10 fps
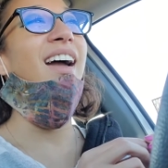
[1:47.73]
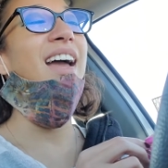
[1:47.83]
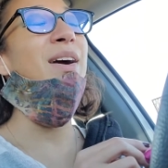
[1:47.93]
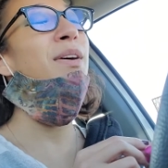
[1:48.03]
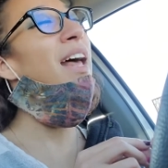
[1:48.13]

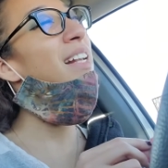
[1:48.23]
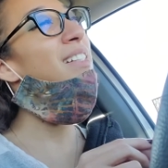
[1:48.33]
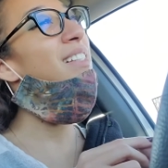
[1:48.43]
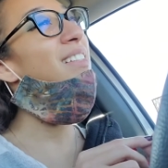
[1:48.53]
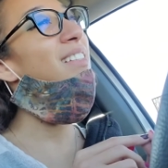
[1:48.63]
And when I,
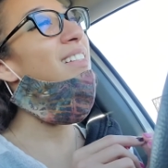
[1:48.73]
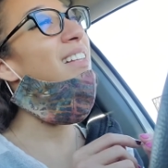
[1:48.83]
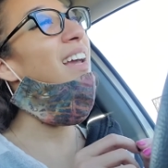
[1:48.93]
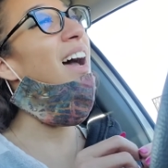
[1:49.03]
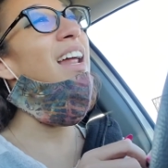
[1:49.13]

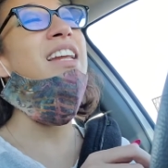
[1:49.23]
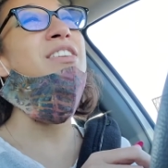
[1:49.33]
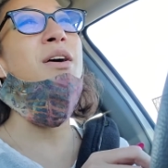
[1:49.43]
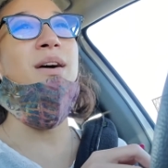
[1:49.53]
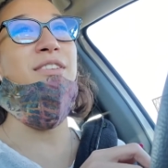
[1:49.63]
I didn't
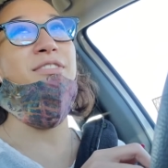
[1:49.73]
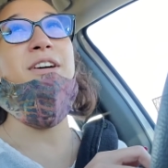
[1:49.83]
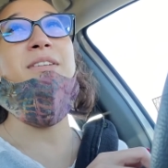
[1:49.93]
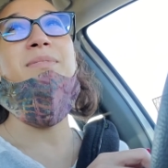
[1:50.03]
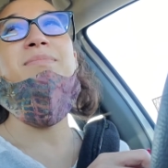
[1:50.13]
know how to
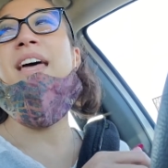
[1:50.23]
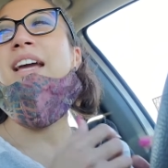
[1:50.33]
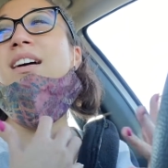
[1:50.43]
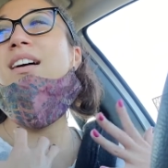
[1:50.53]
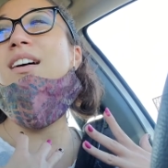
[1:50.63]
feel. Like,
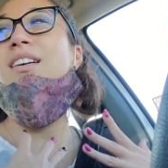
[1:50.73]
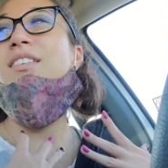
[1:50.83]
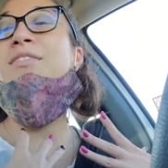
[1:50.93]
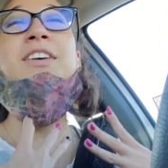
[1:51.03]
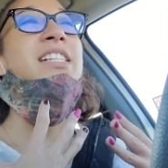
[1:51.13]

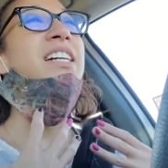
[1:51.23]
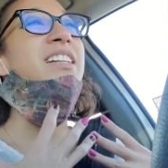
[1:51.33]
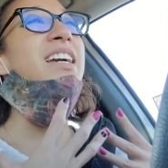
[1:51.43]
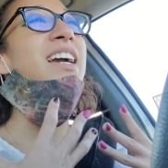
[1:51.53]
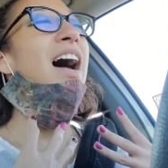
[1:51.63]

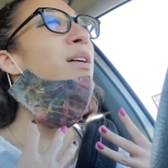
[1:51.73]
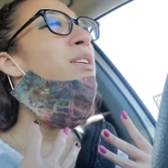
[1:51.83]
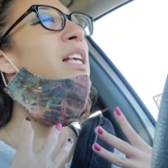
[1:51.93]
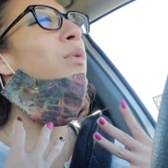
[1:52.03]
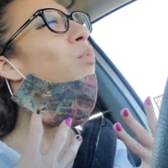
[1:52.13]
physically, I was
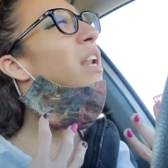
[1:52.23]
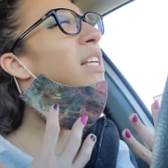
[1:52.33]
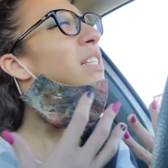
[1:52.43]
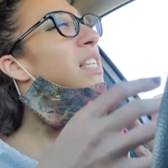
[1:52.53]
like, what is